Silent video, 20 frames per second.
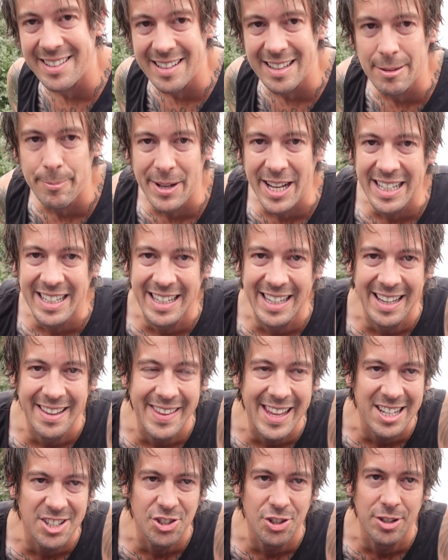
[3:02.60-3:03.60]
at the back here,
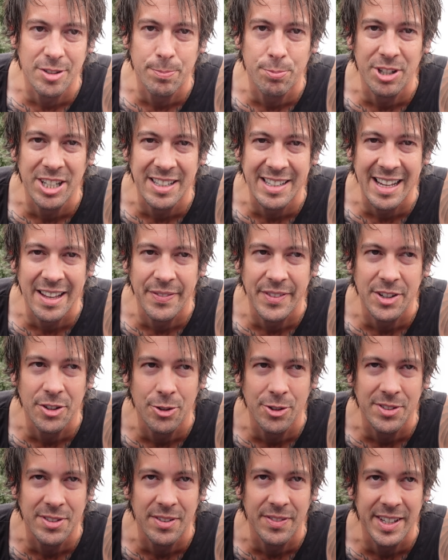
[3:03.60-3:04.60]
and that should bring down the
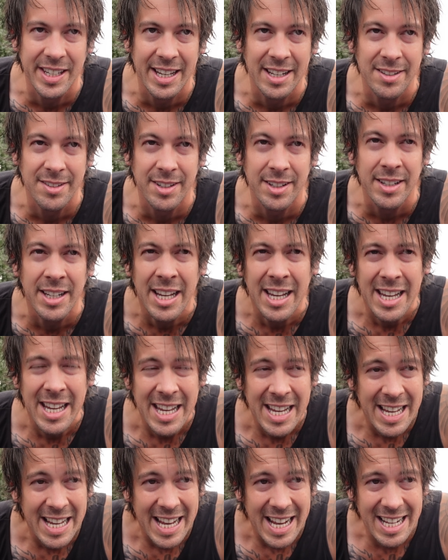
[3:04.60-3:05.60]
noise of the engine.
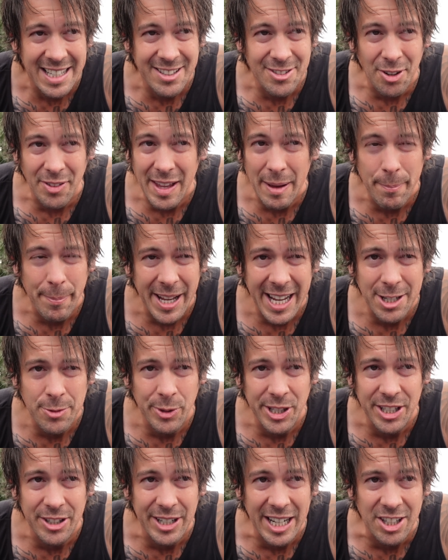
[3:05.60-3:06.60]
It's not that bad
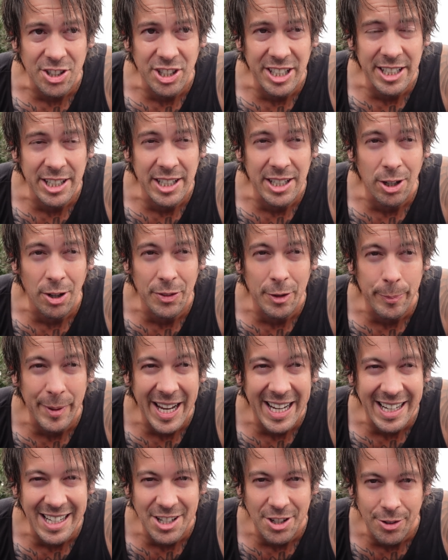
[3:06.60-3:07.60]
when you're actually on the
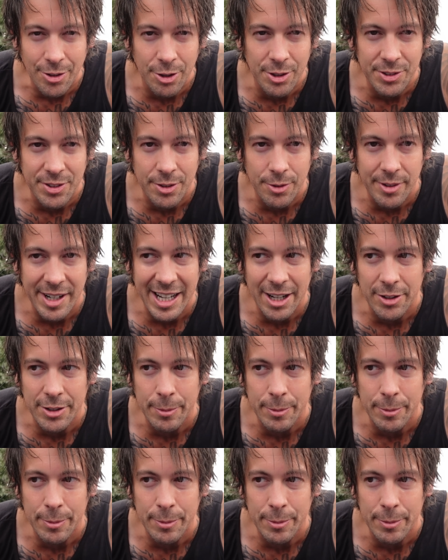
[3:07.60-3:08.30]
back and you're cruising around.